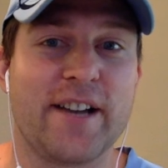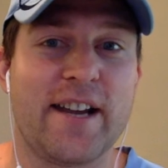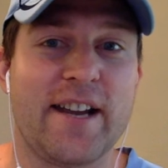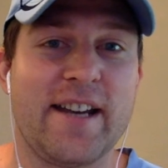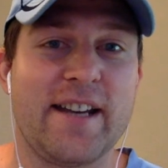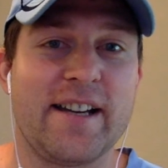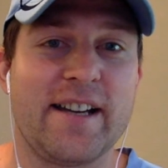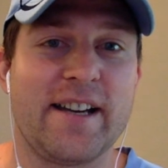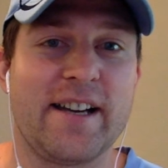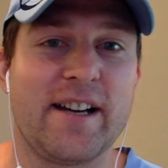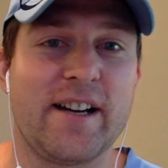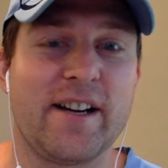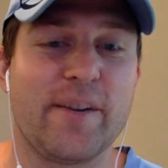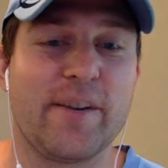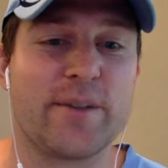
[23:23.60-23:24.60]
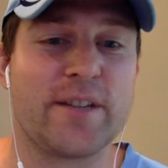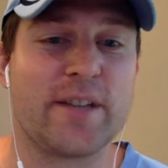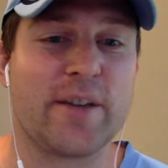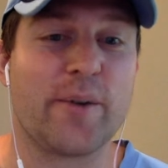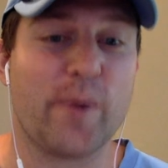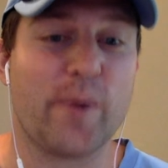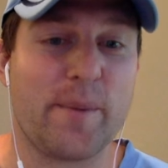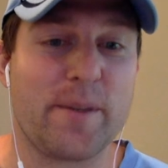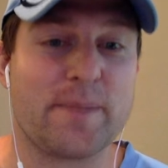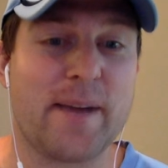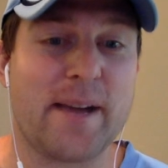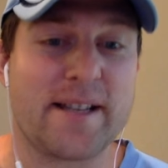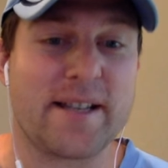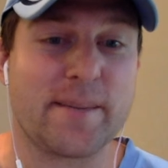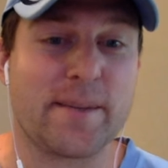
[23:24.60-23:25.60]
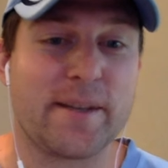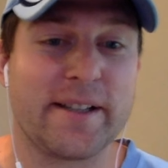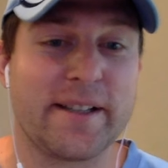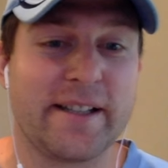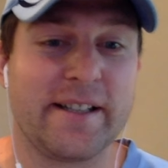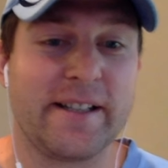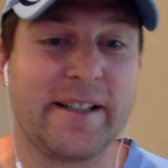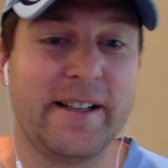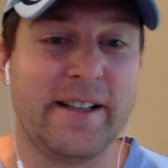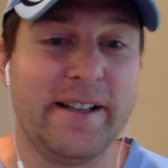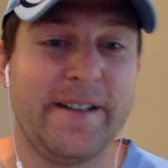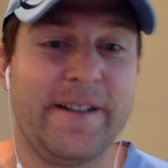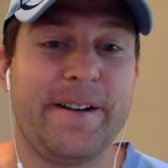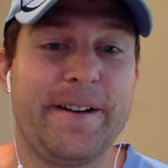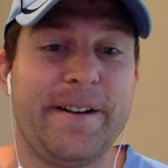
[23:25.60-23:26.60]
and uh, was the other one women's basketball again. Yep.